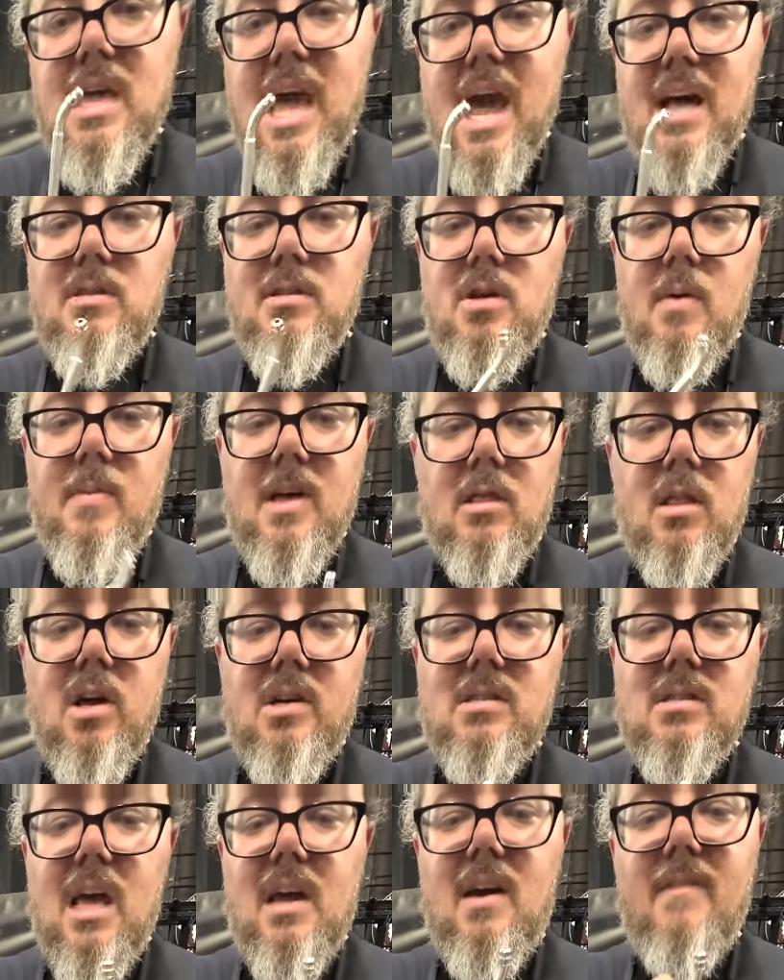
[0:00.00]
gas tube. It
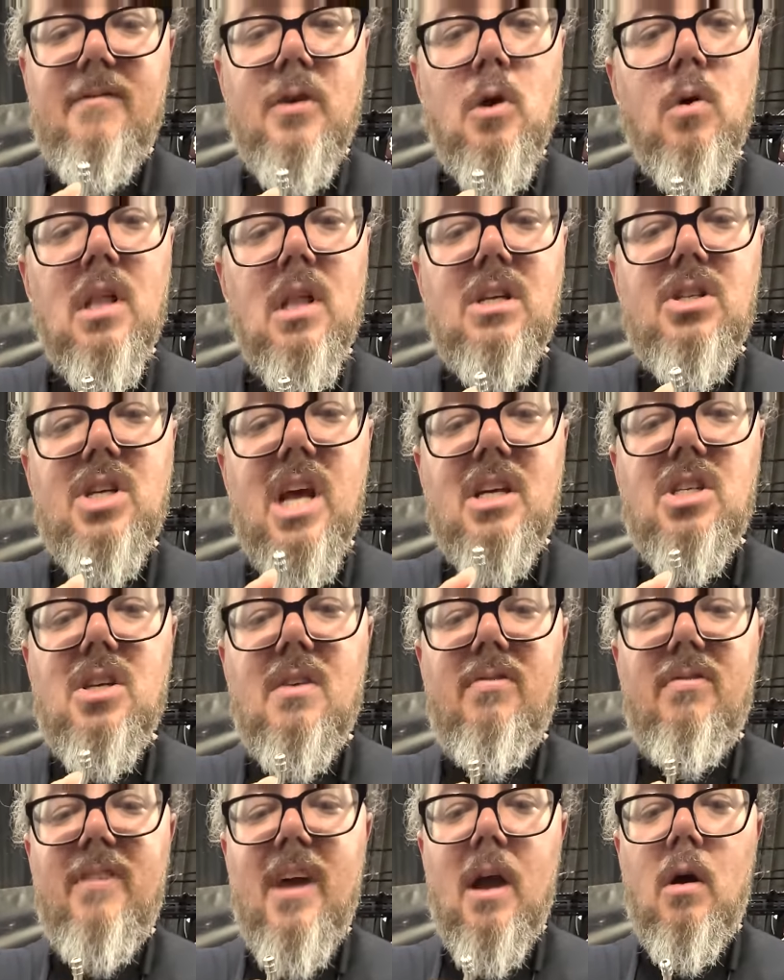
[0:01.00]
looks like a fuel injection
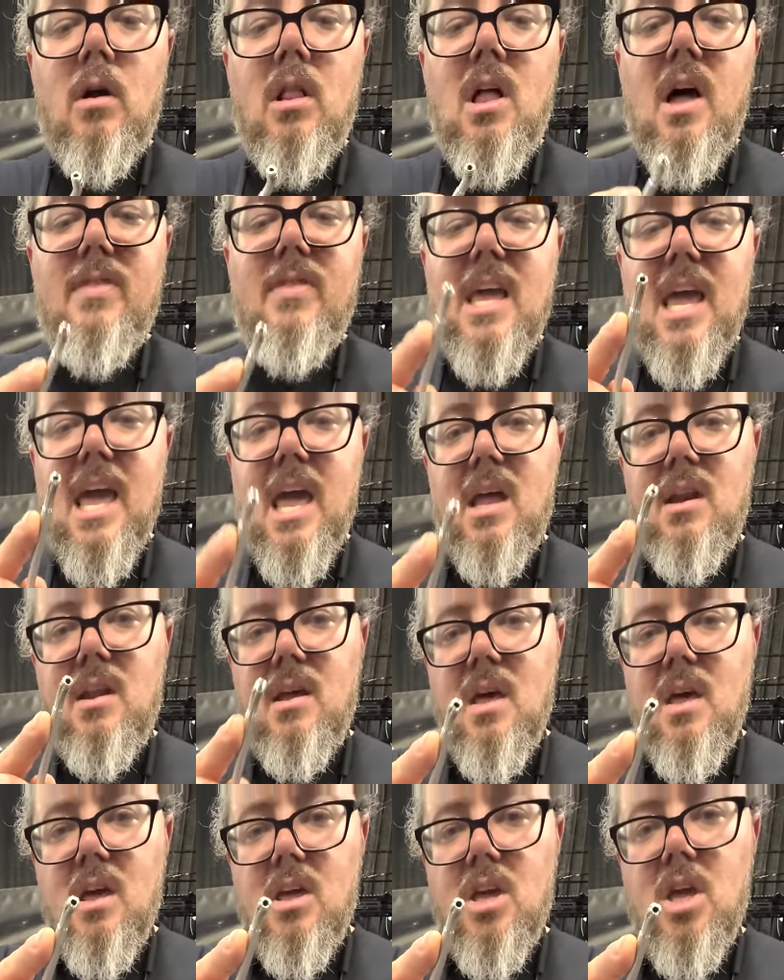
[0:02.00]
ferrule on the
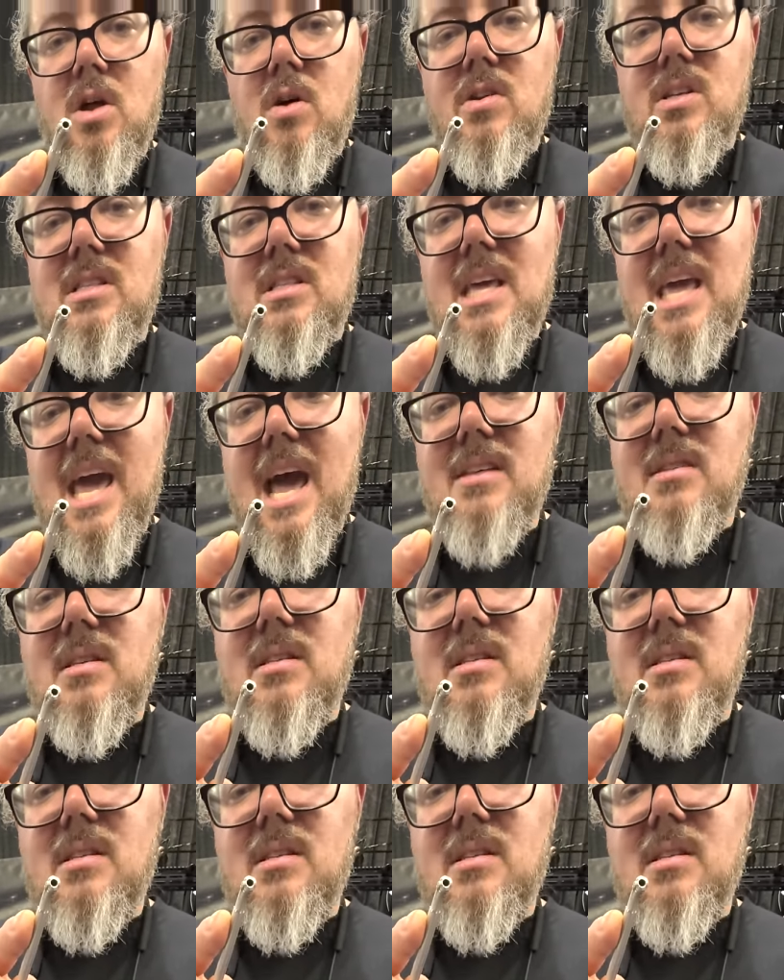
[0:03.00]
end. You notice the gas